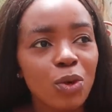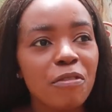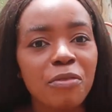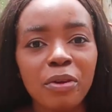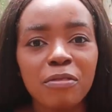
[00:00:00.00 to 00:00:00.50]
So
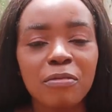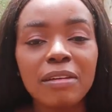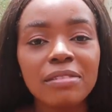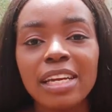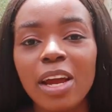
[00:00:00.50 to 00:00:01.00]
if you've
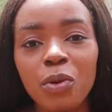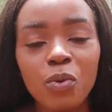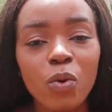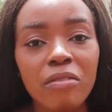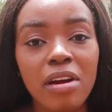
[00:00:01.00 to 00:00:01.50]
lived in
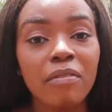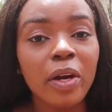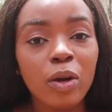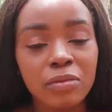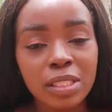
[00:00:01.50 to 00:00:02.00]
Enugu, if you're
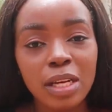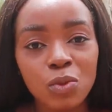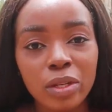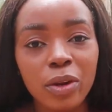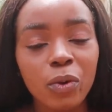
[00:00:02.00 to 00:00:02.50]
very
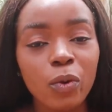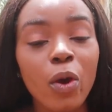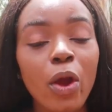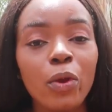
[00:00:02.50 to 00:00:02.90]
conversant with Enugu,